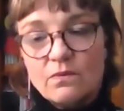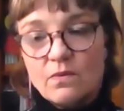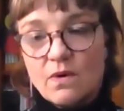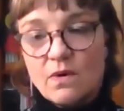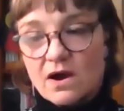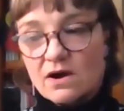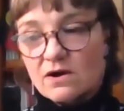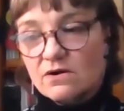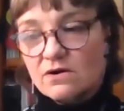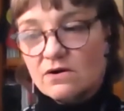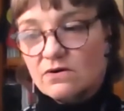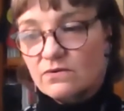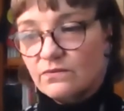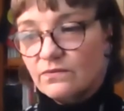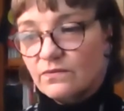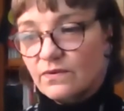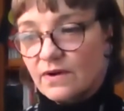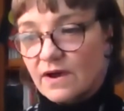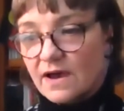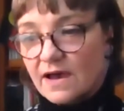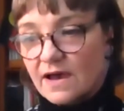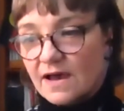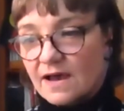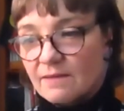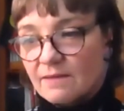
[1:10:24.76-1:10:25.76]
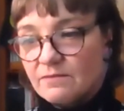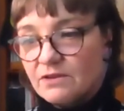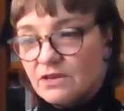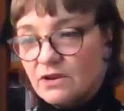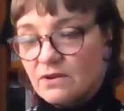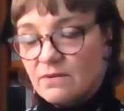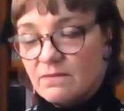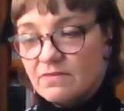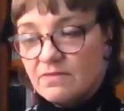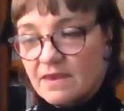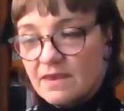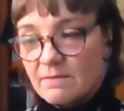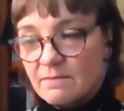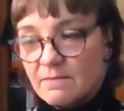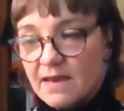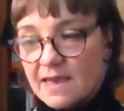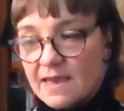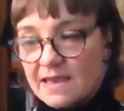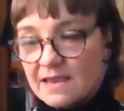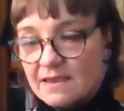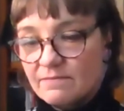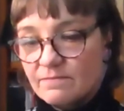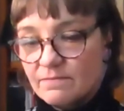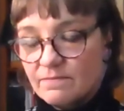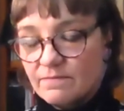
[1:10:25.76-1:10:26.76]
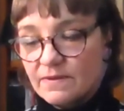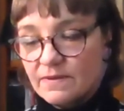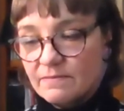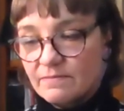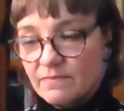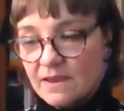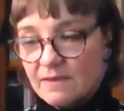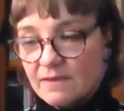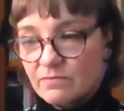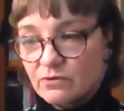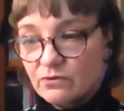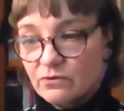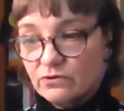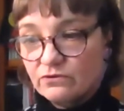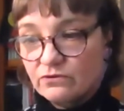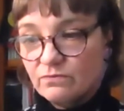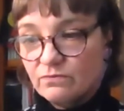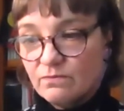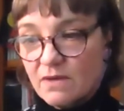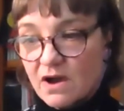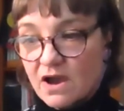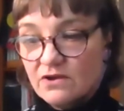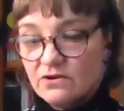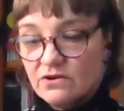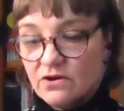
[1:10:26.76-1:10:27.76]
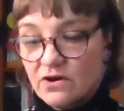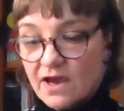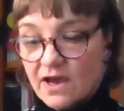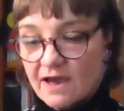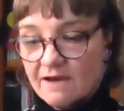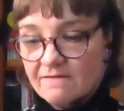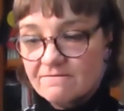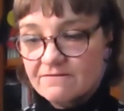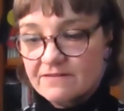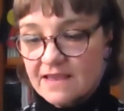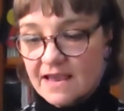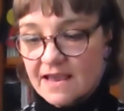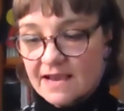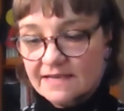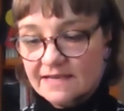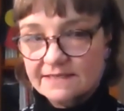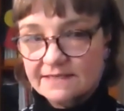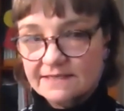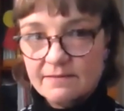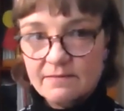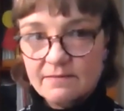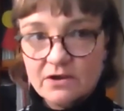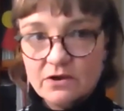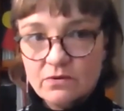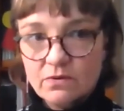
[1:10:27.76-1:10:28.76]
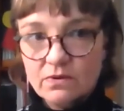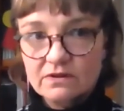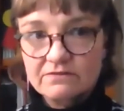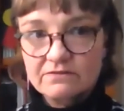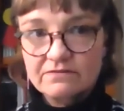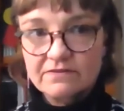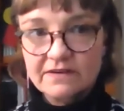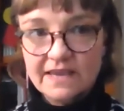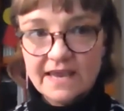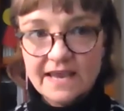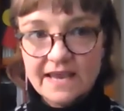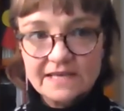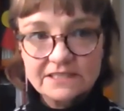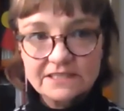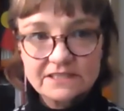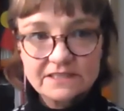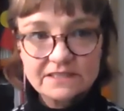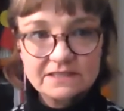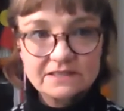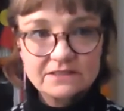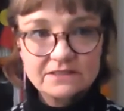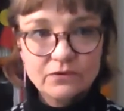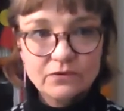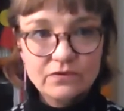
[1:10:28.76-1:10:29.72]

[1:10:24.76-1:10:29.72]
while, um, you know, there may be people who might not have the academic qualifications